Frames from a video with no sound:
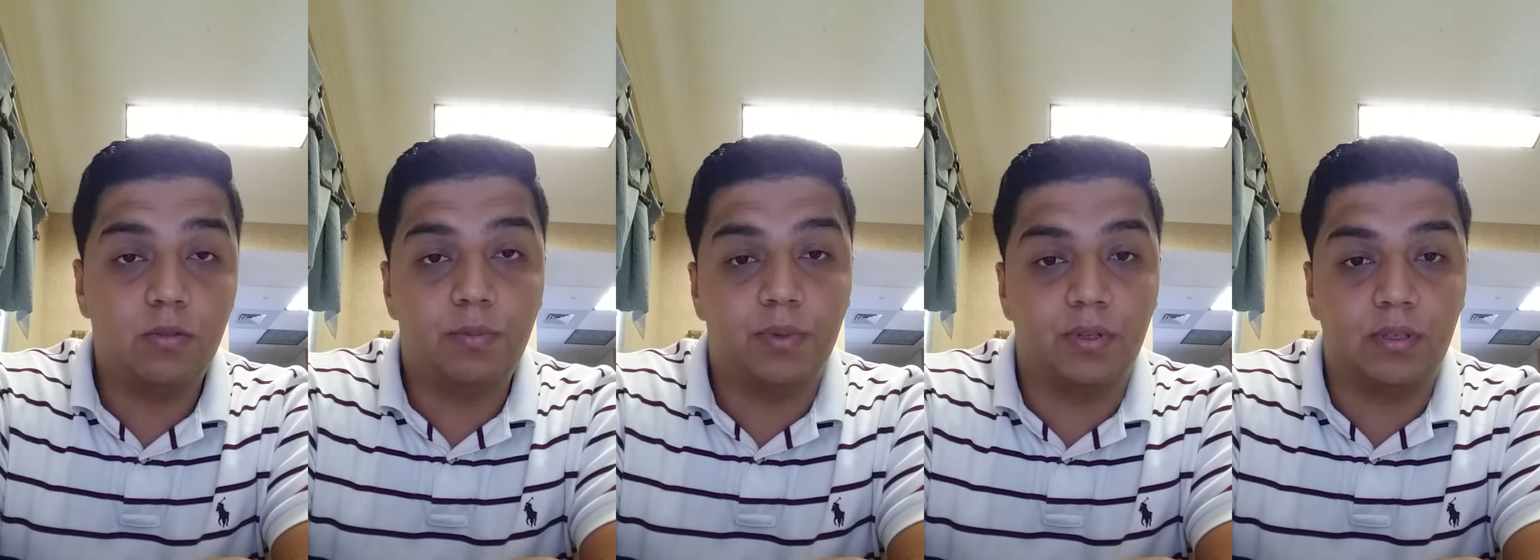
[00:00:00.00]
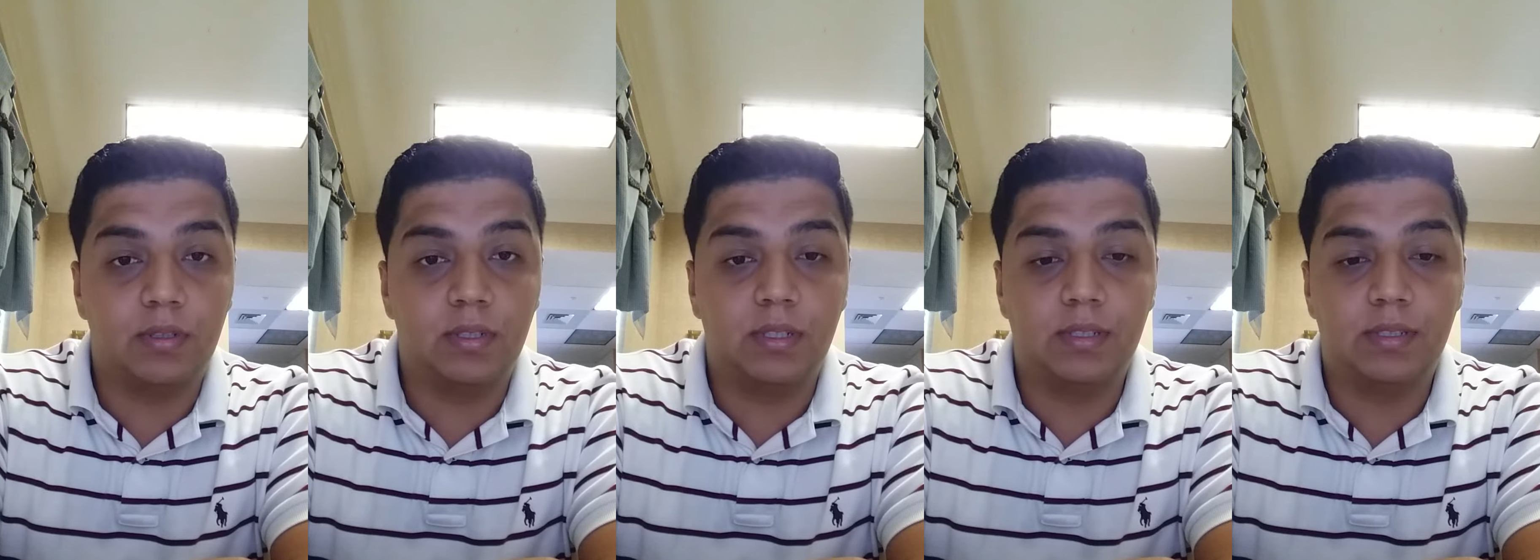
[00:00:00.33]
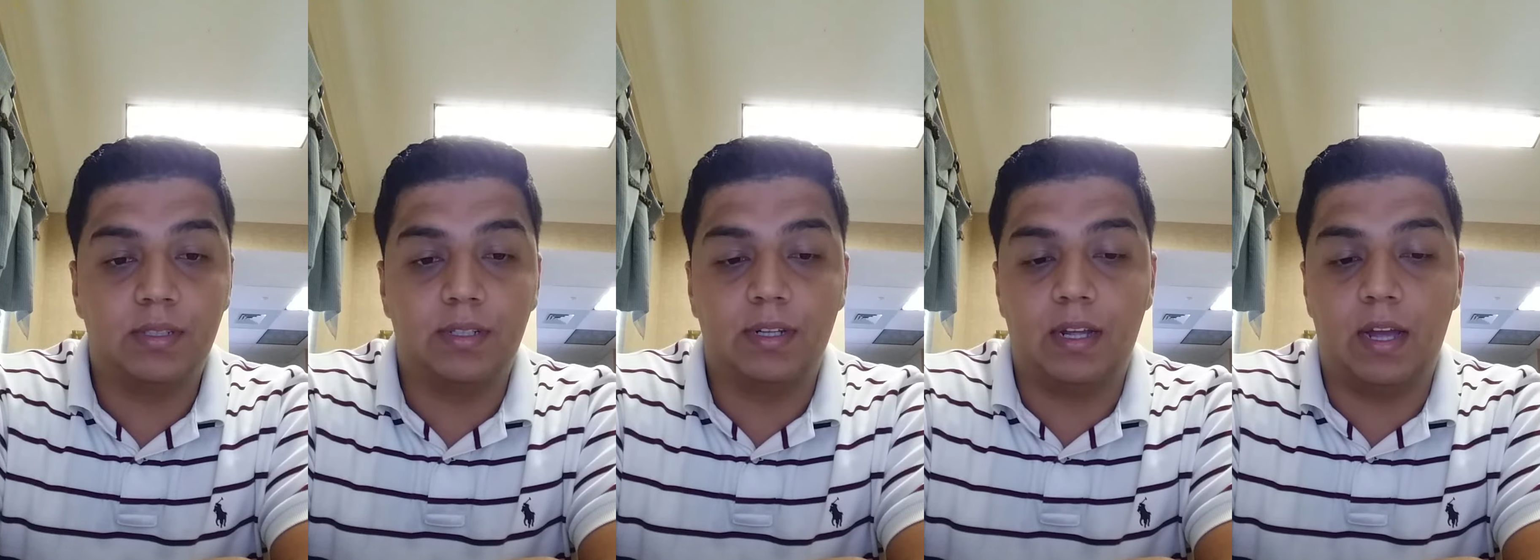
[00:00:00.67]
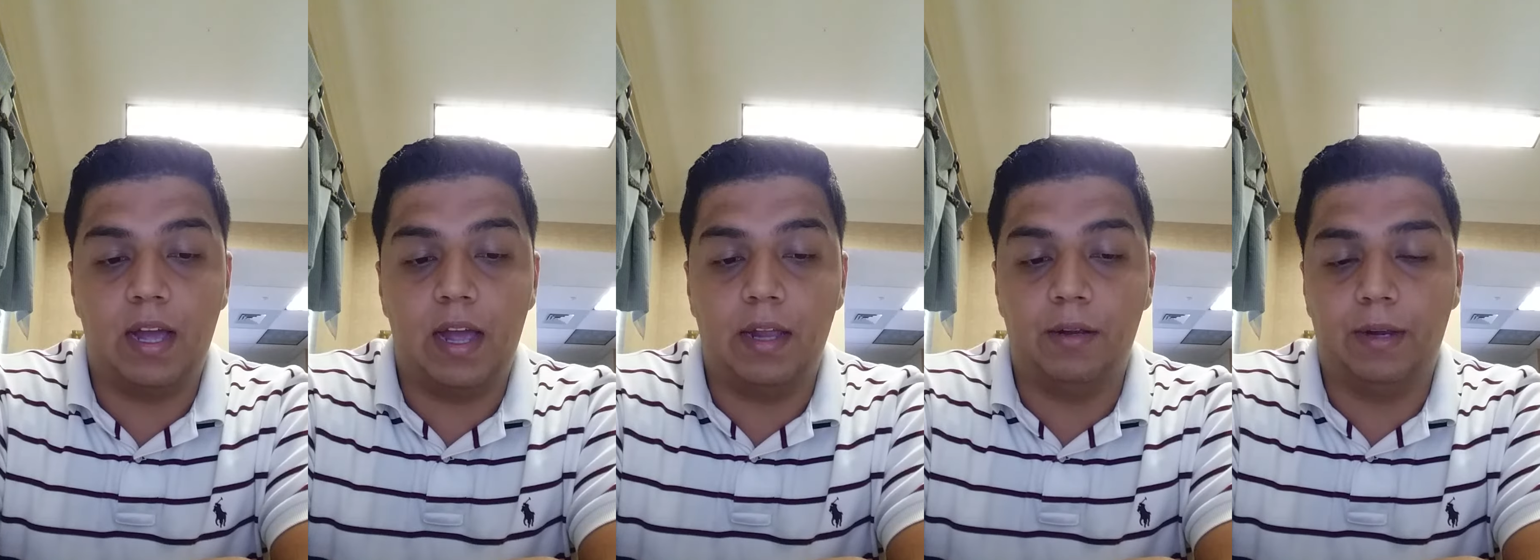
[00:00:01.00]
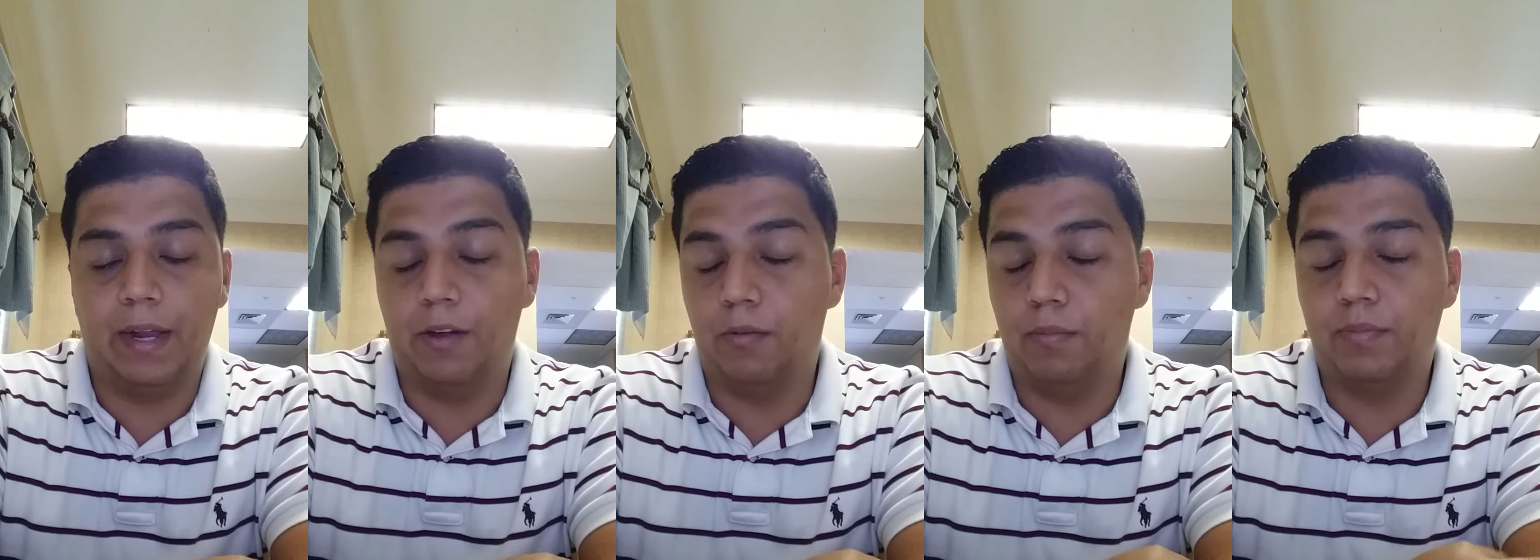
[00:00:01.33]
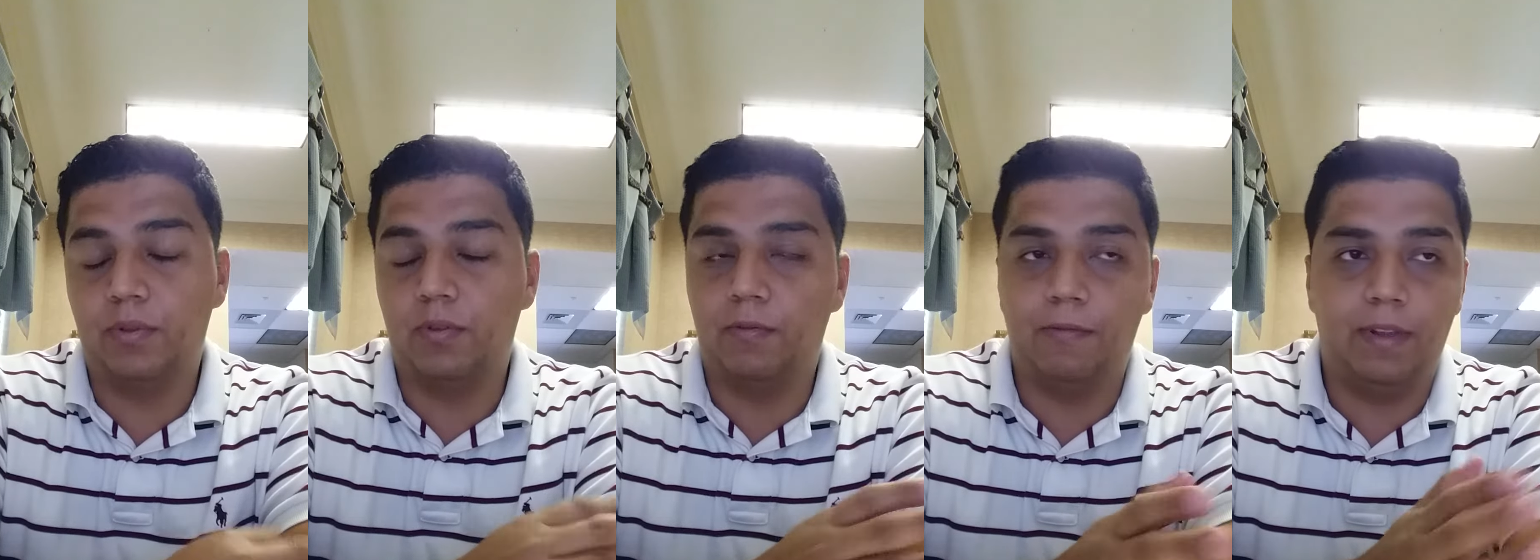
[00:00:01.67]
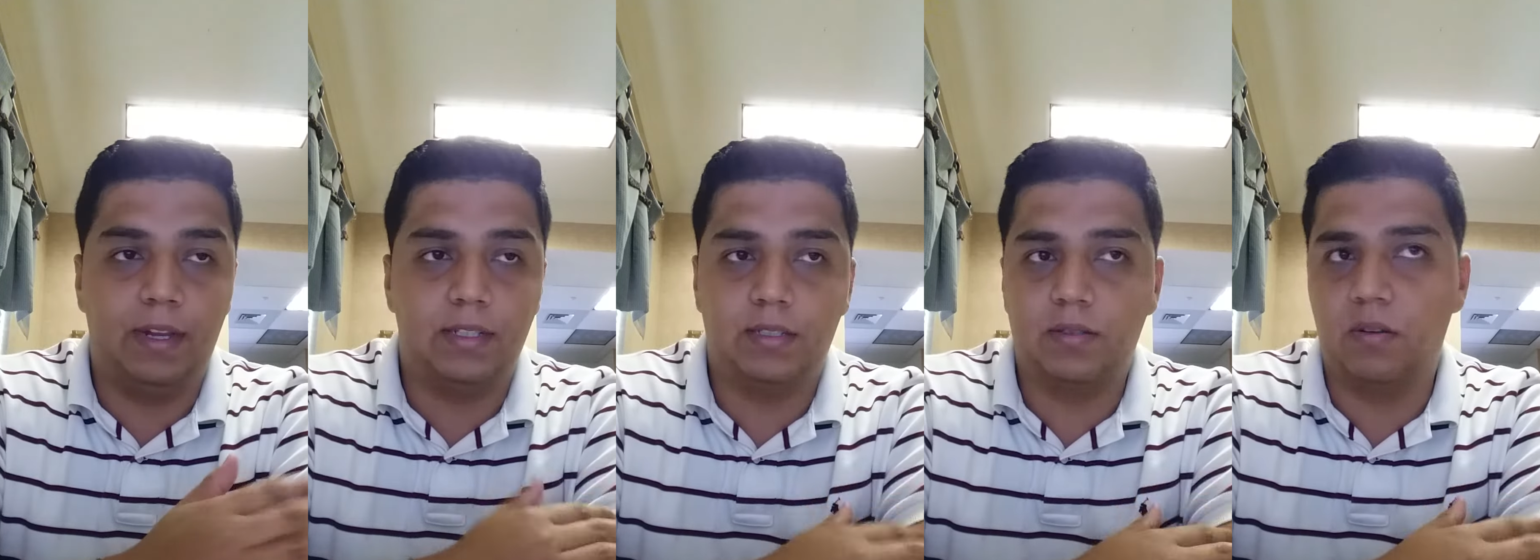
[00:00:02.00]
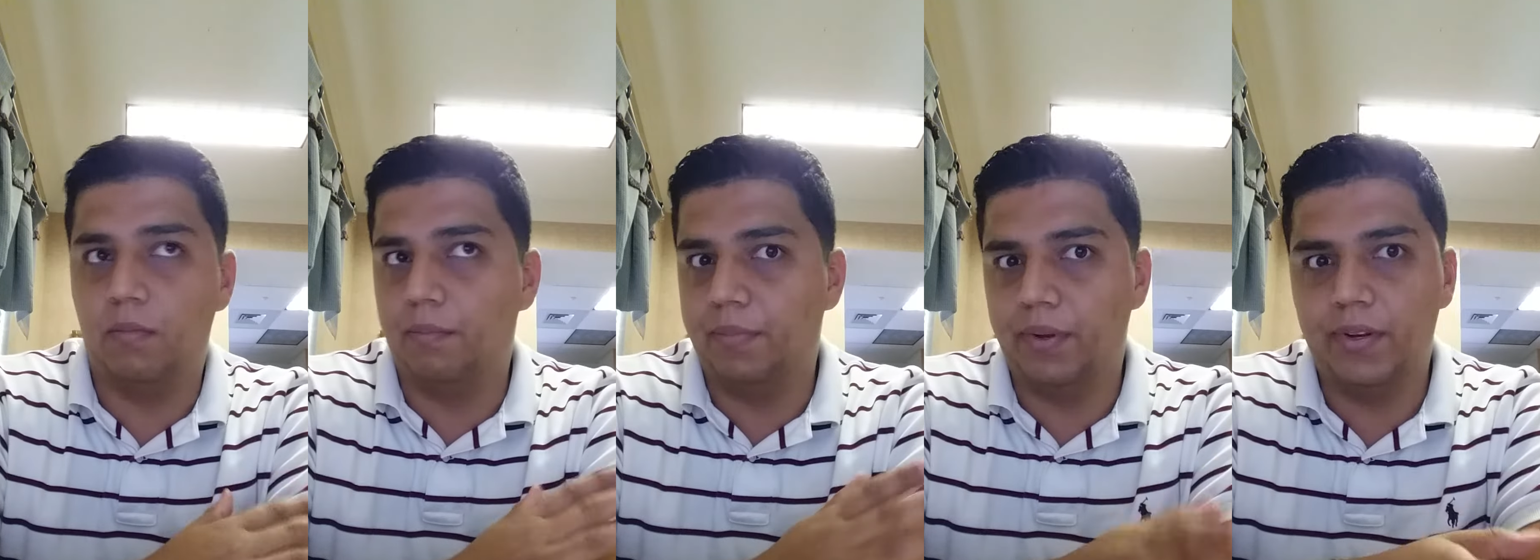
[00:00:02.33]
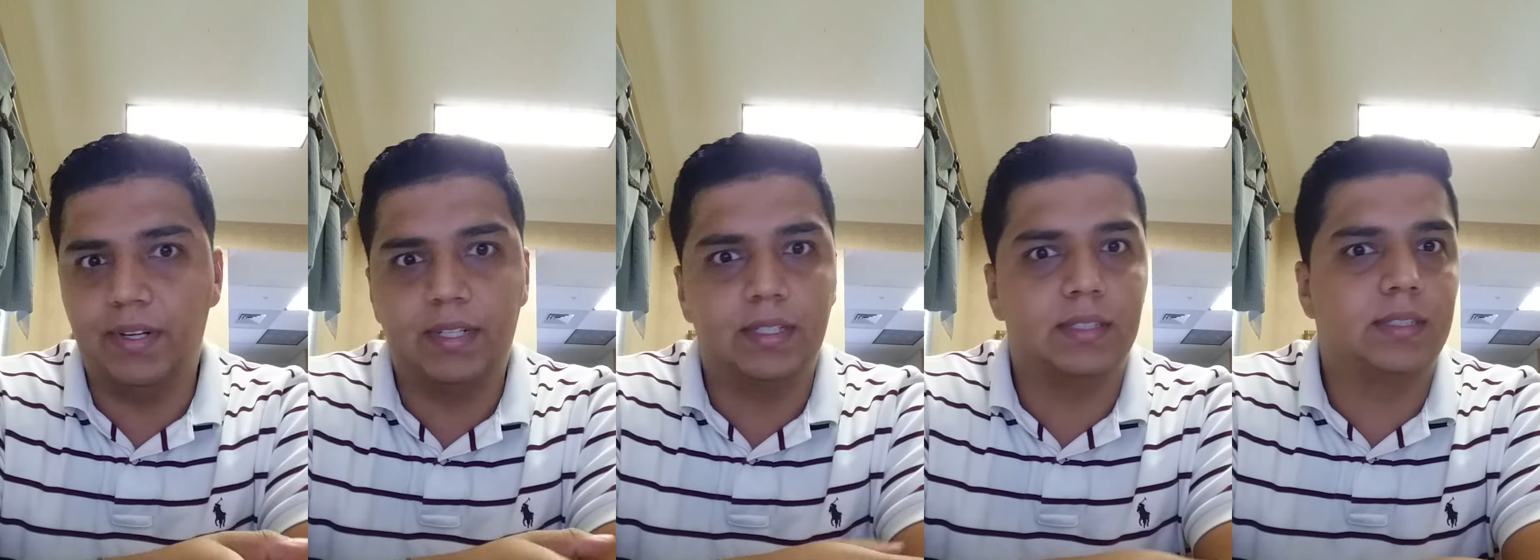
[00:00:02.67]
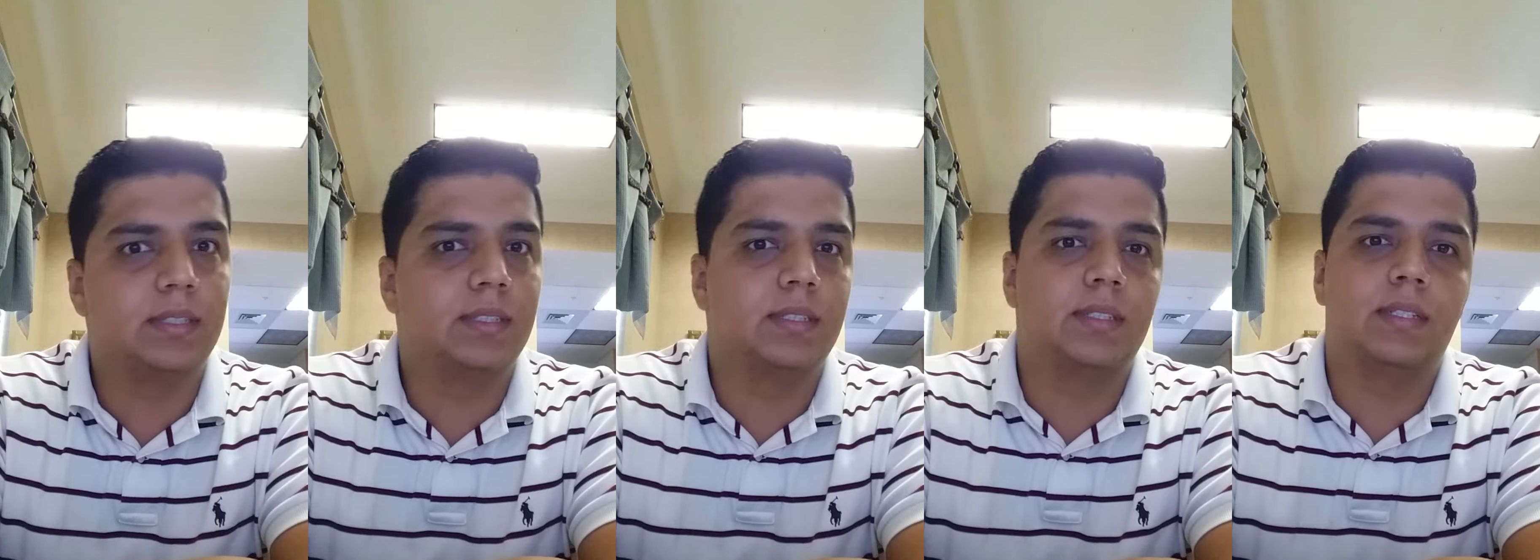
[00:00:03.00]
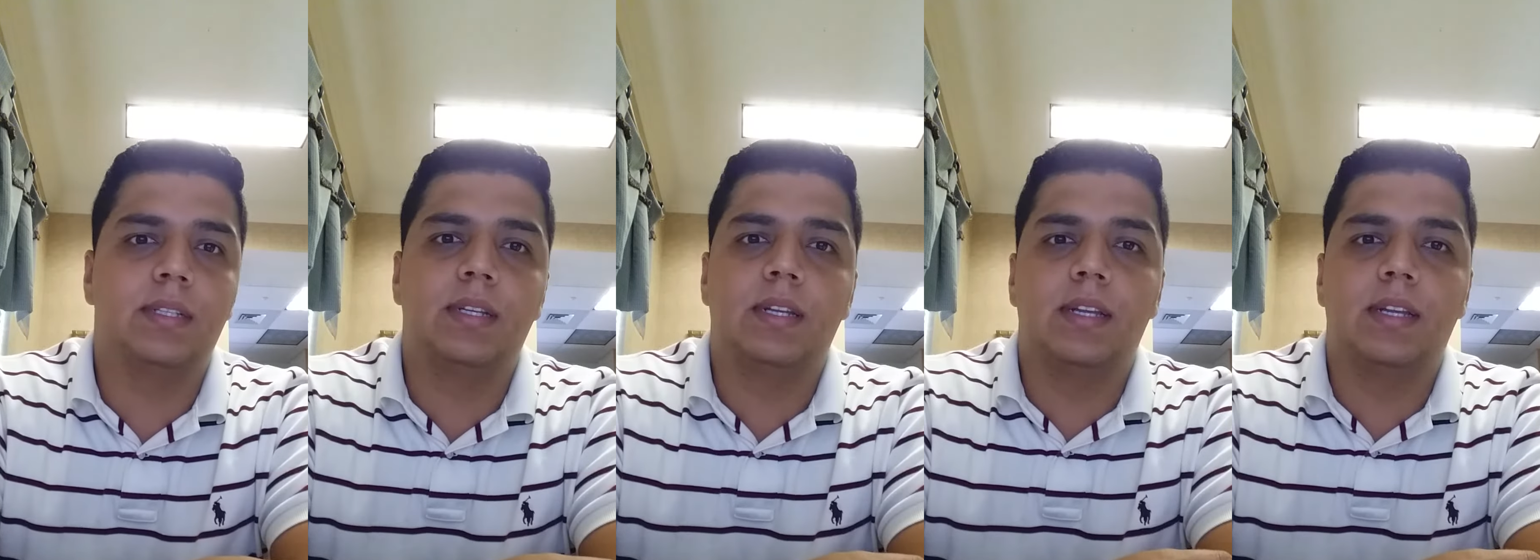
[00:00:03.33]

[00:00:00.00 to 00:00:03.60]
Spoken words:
support. I help to fix computers,